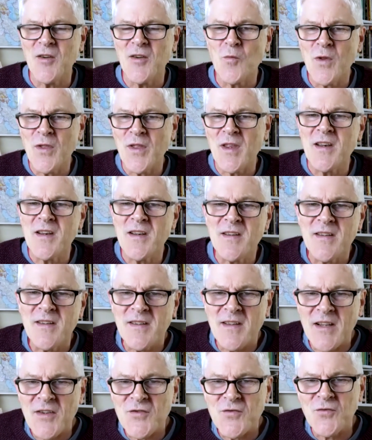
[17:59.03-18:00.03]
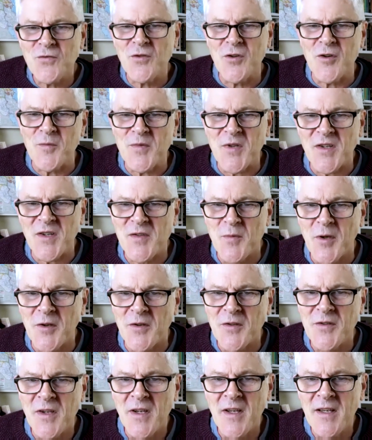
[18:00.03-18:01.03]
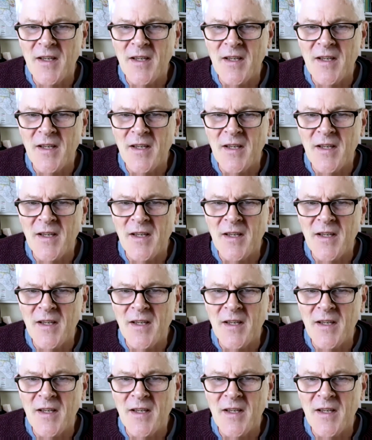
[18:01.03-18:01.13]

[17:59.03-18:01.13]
within national groups, I suppose.